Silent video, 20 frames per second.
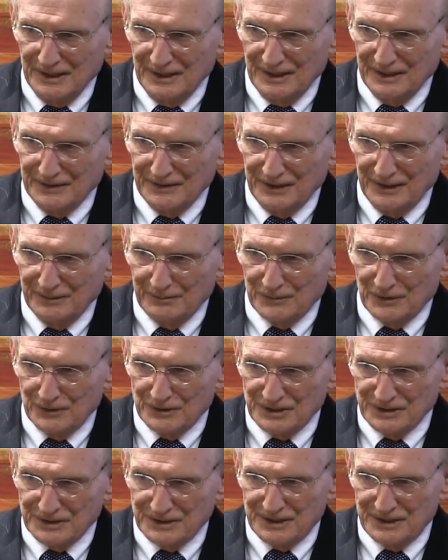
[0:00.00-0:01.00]
in the
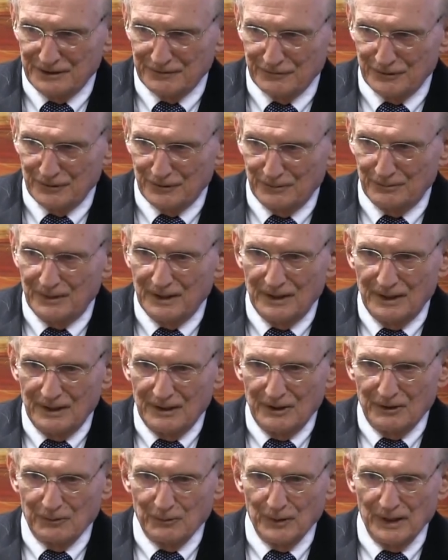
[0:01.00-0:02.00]
emergency room
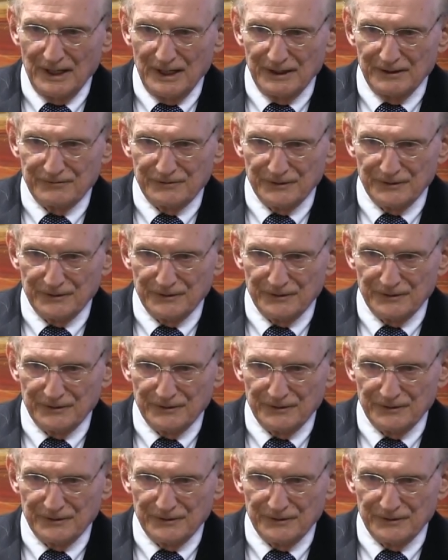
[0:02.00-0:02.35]
waiting